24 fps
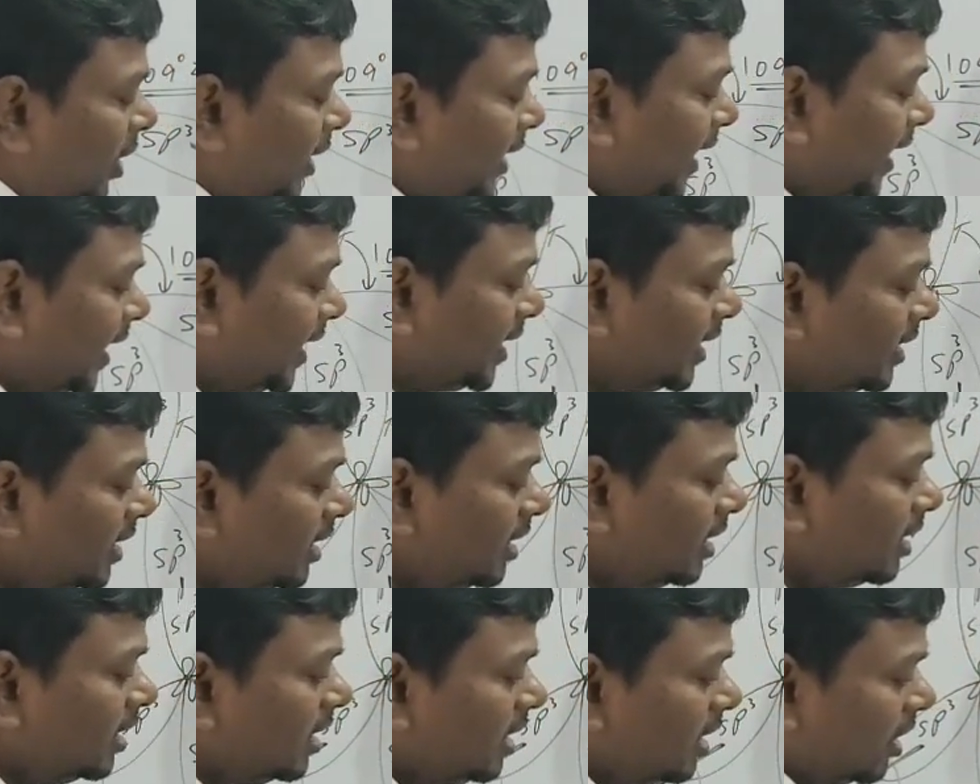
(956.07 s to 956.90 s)
bond
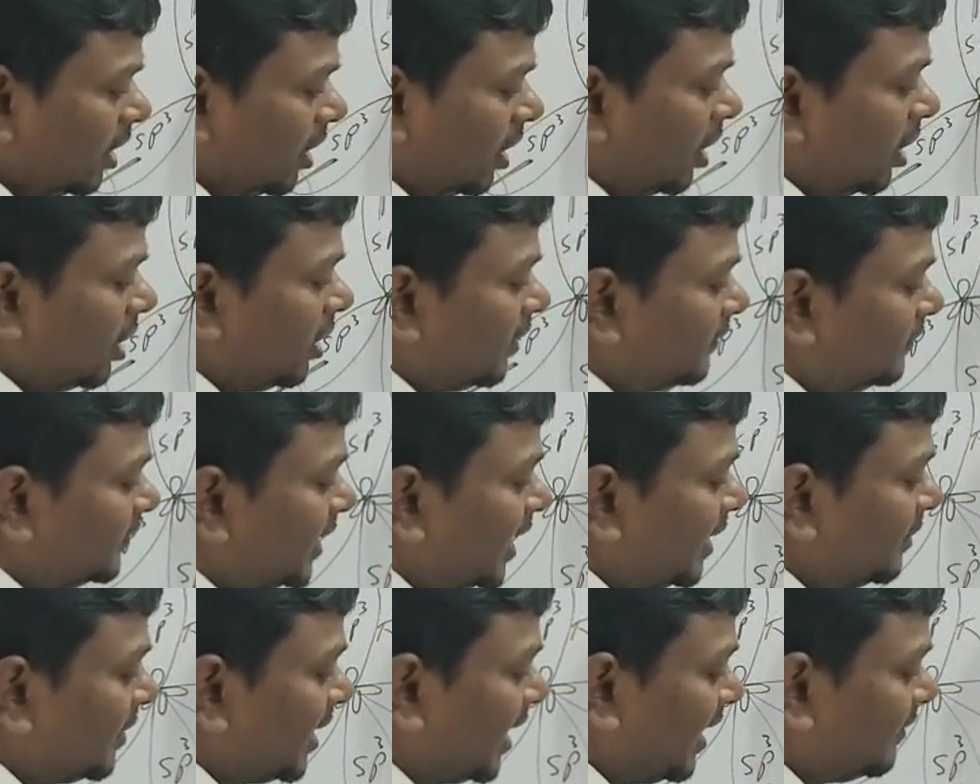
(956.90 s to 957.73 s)
angle. All of
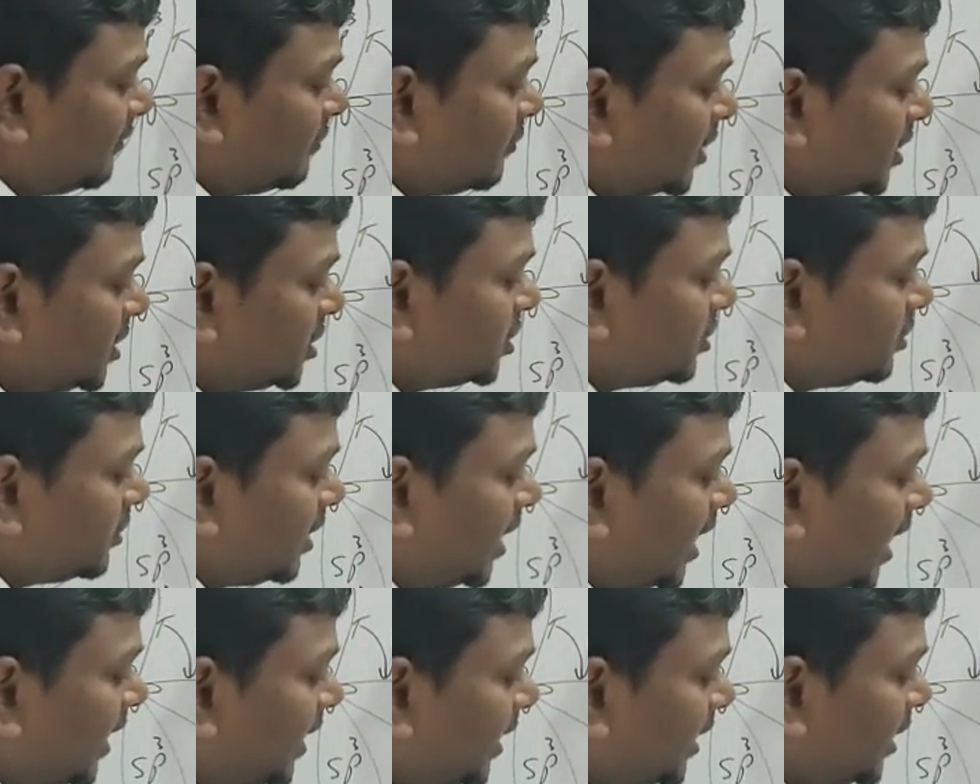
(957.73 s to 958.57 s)
them have
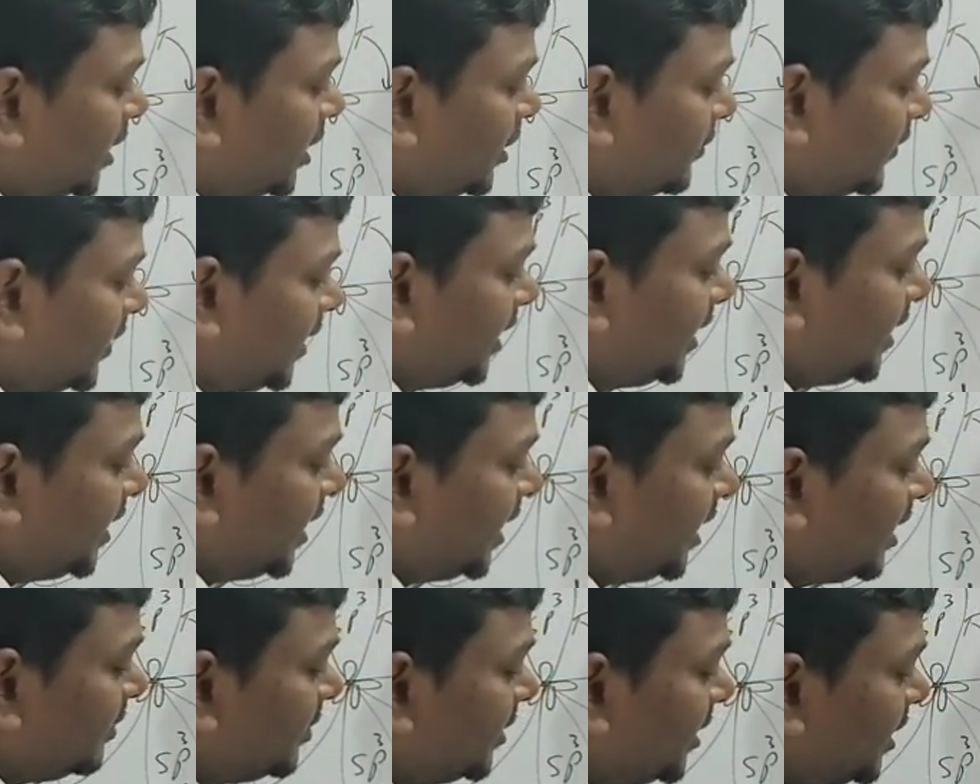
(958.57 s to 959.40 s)
109 degree
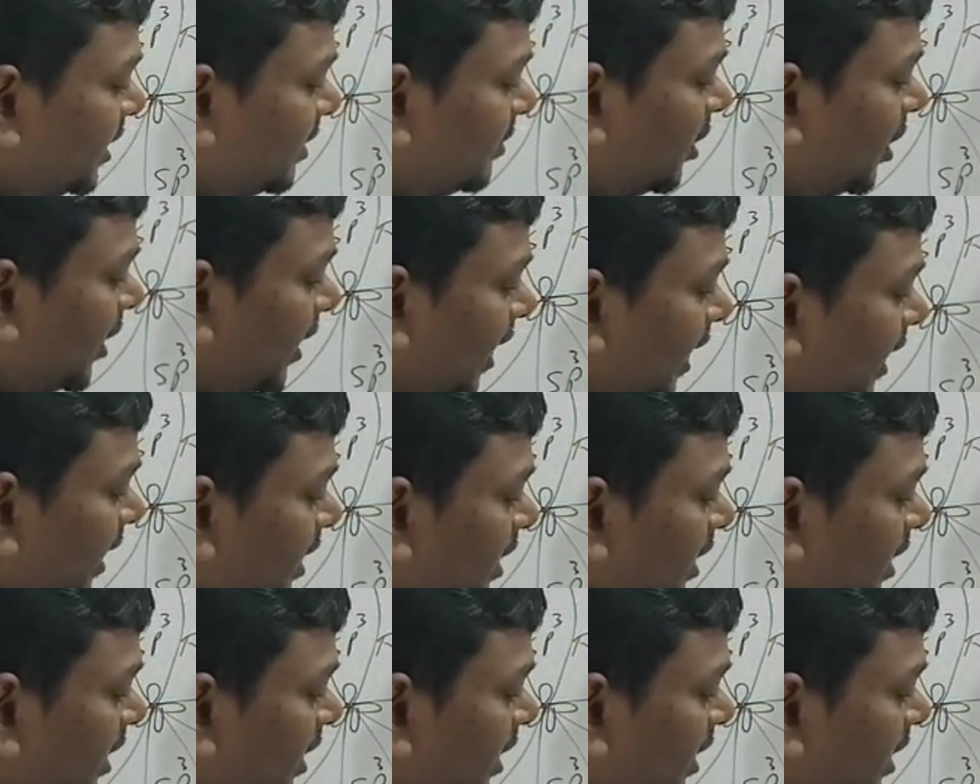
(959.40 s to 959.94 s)
28 minute bond